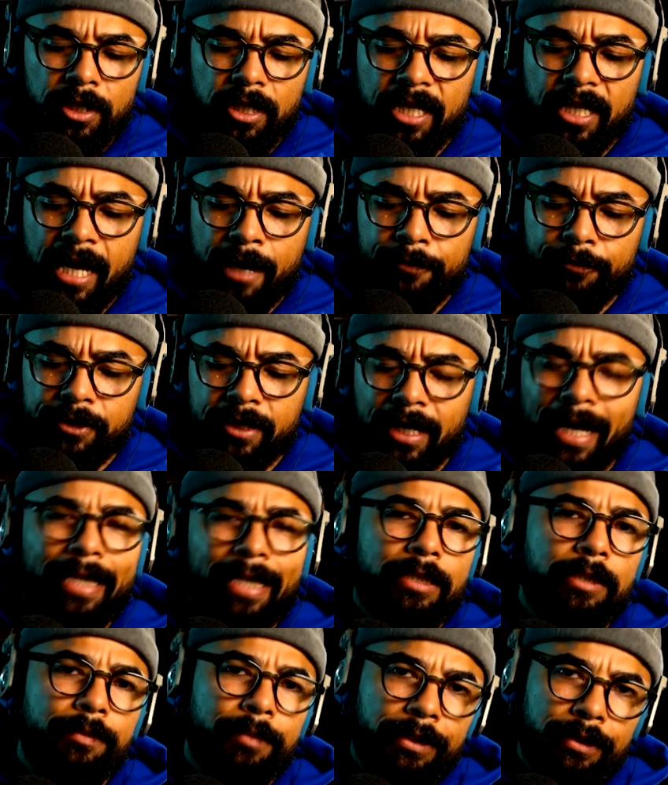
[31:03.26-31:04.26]

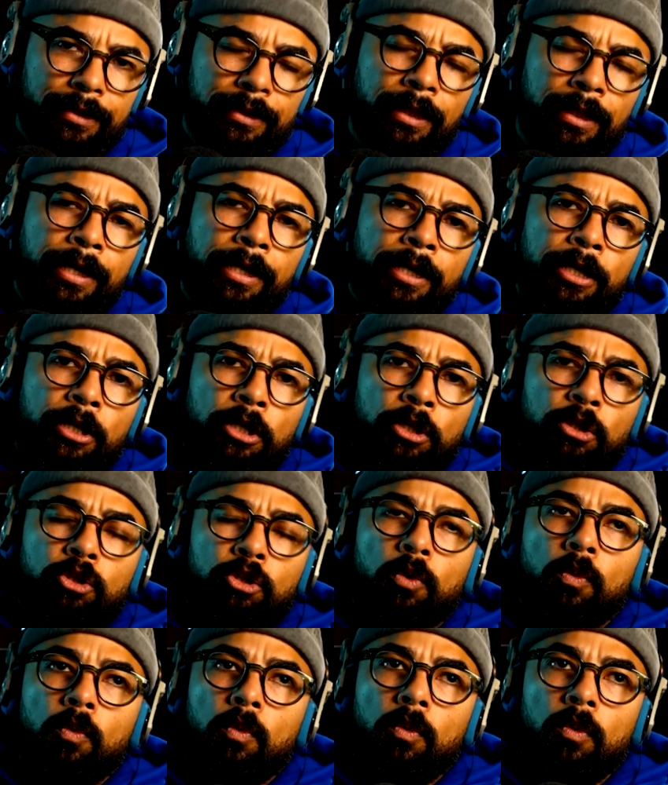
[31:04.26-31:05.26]
advertisement.
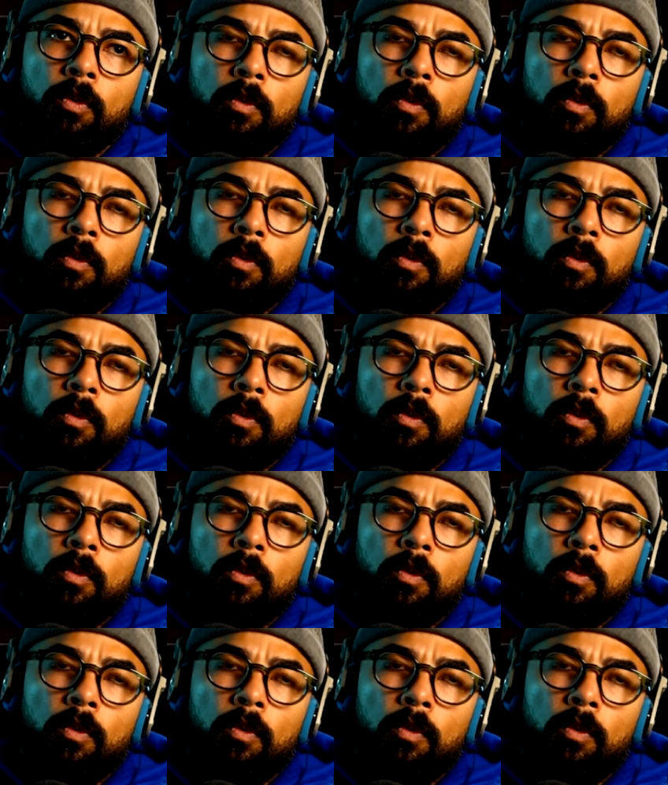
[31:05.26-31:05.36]
So